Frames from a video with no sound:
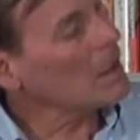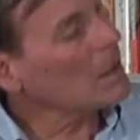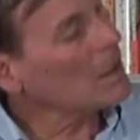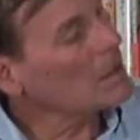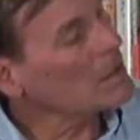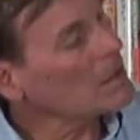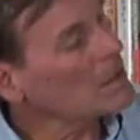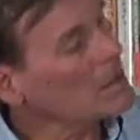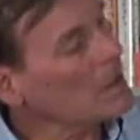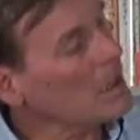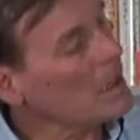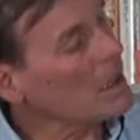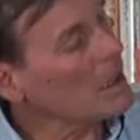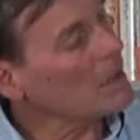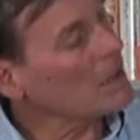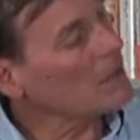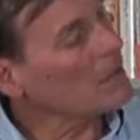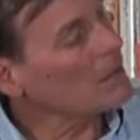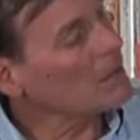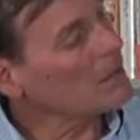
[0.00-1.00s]

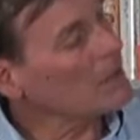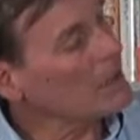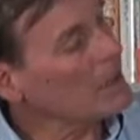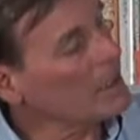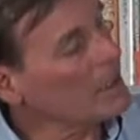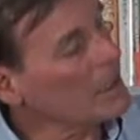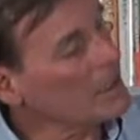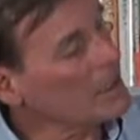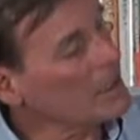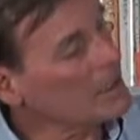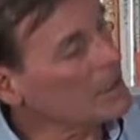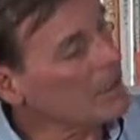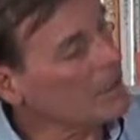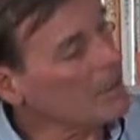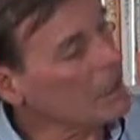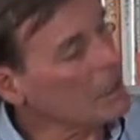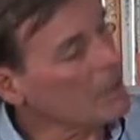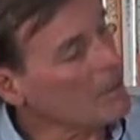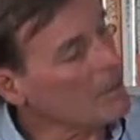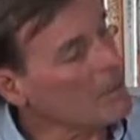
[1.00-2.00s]
Start reading and
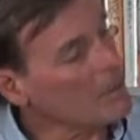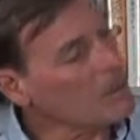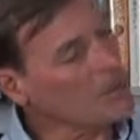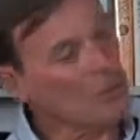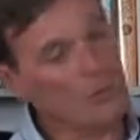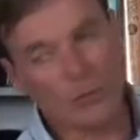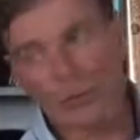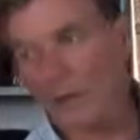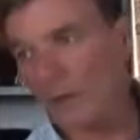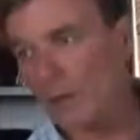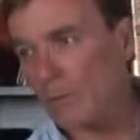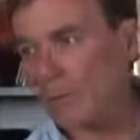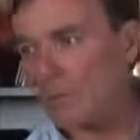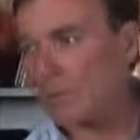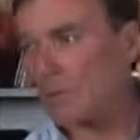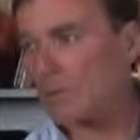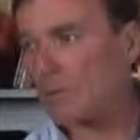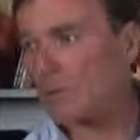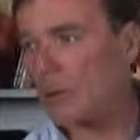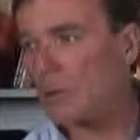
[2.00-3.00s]
seek out a mentor or get a
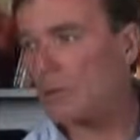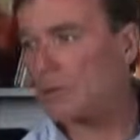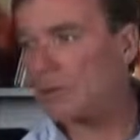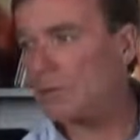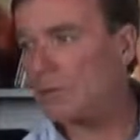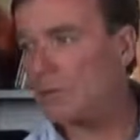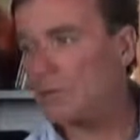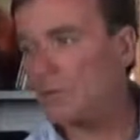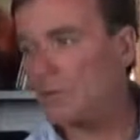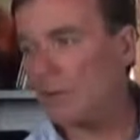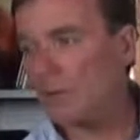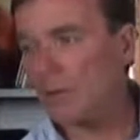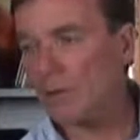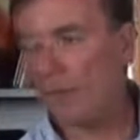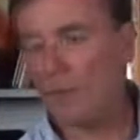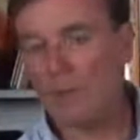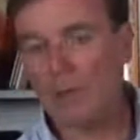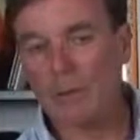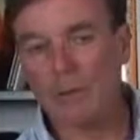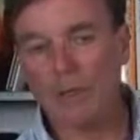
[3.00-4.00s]
business coach. Another
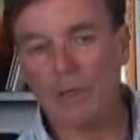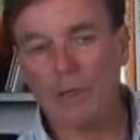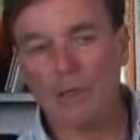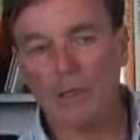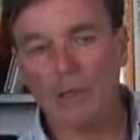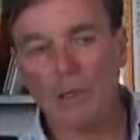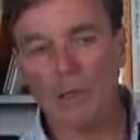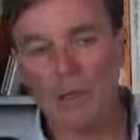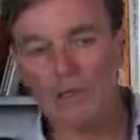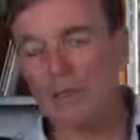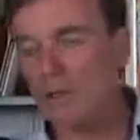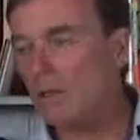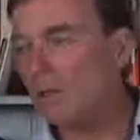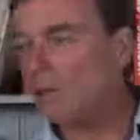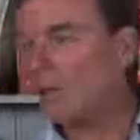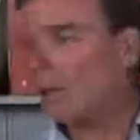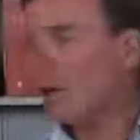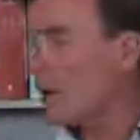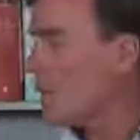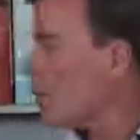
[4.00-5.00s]
really big thing. As I said,
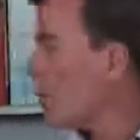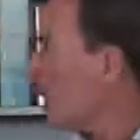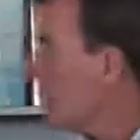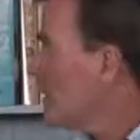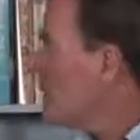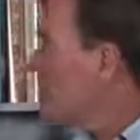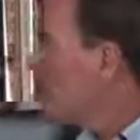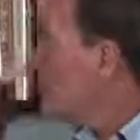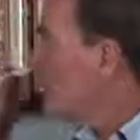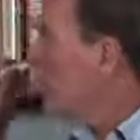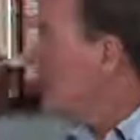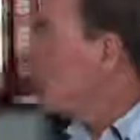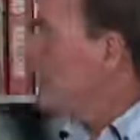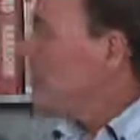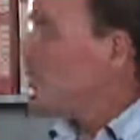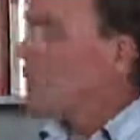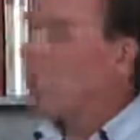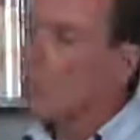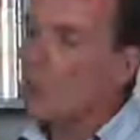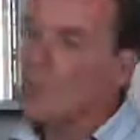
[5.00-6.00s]
I read
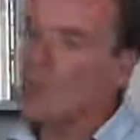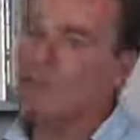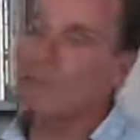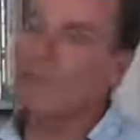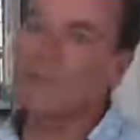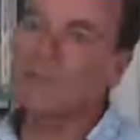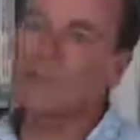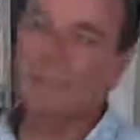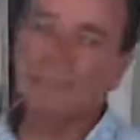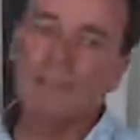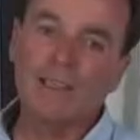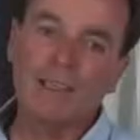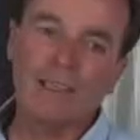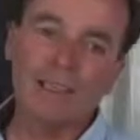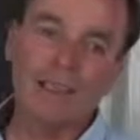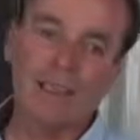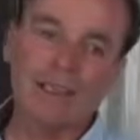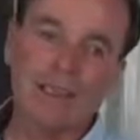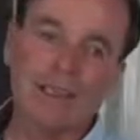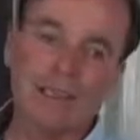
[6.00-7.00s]
52 books
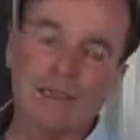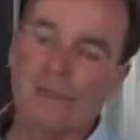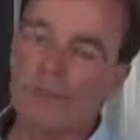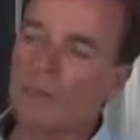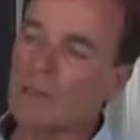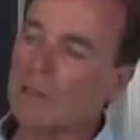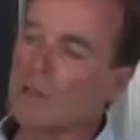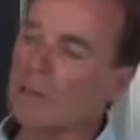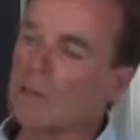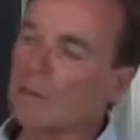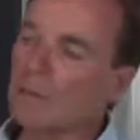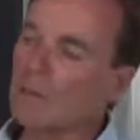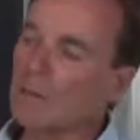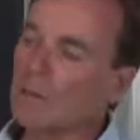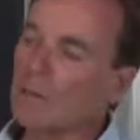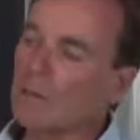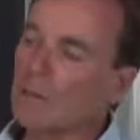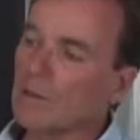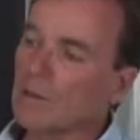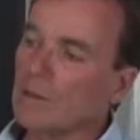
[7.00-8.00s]
in 18 months.
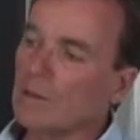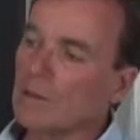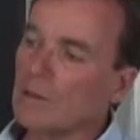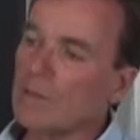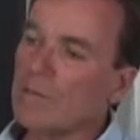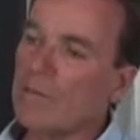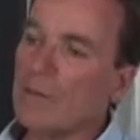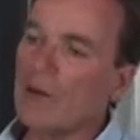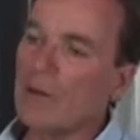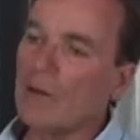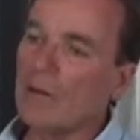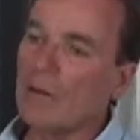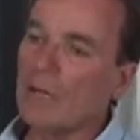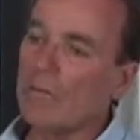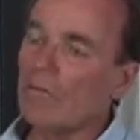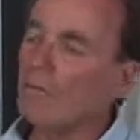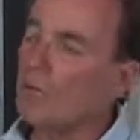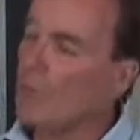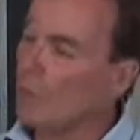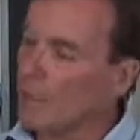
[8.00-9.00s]
Made a
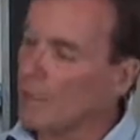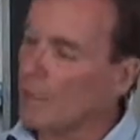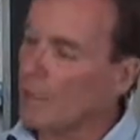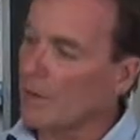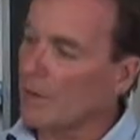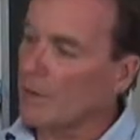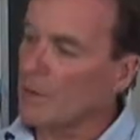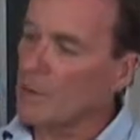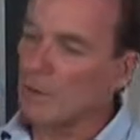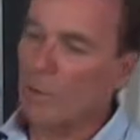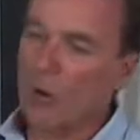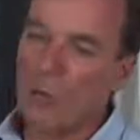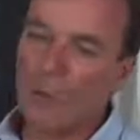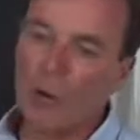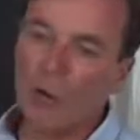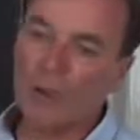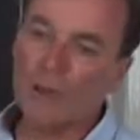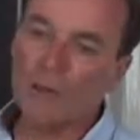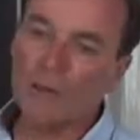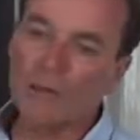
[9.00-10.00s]
real big difference in my
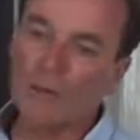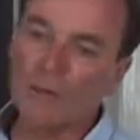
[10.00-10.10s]
mind